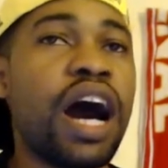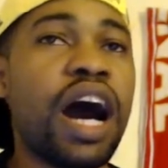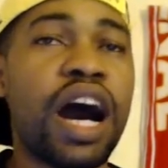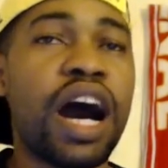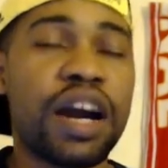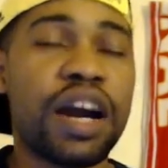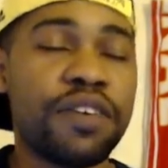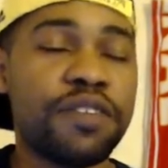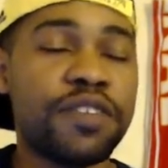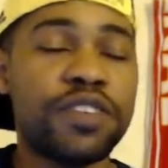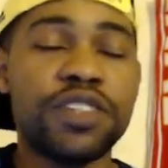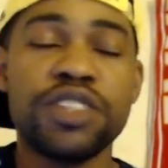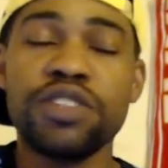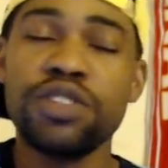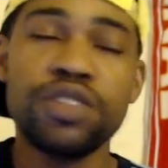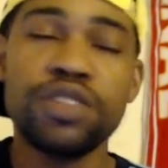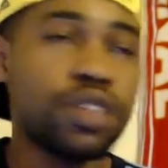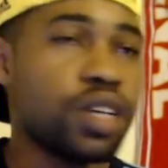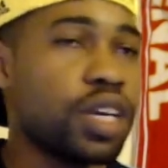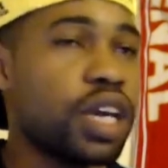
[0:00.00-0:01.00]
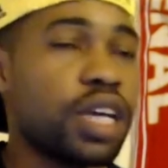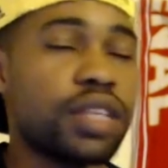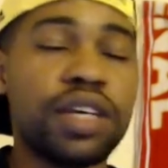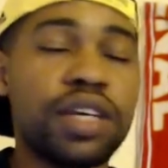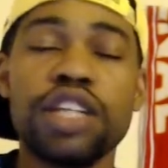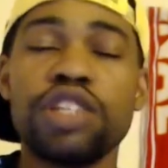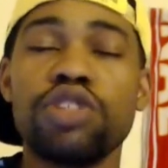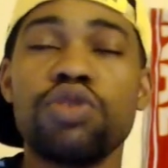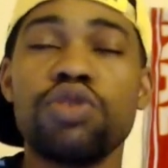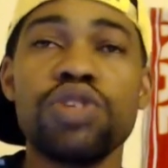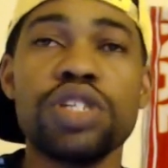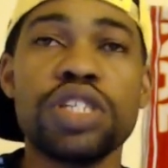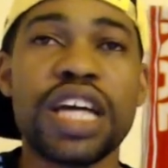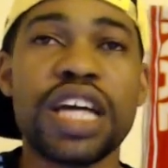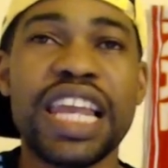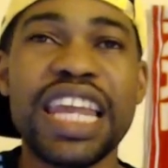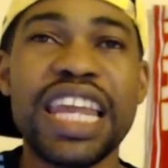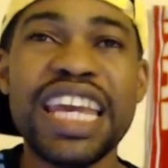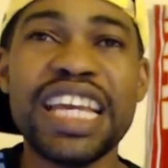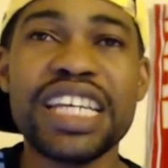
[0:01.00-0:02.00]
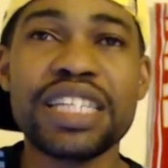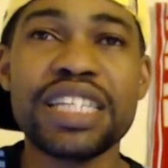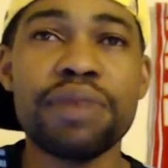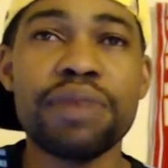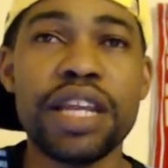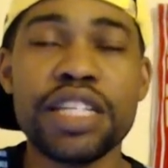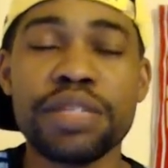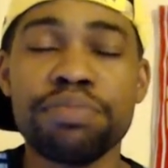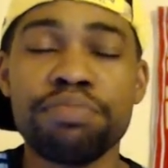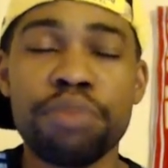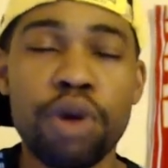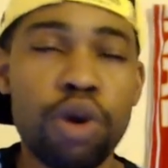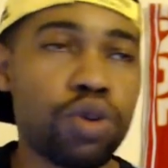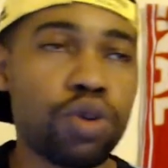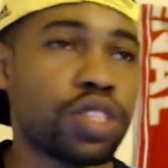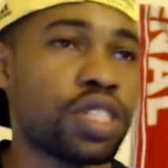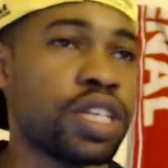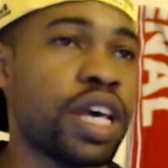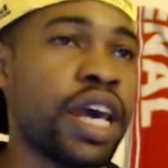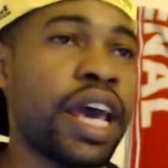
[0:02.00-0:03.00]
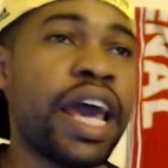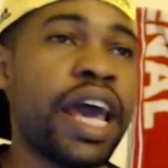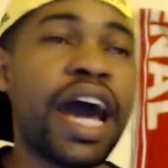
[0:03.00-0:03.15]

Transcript: Uh, kicked into his cleats, man, his boots.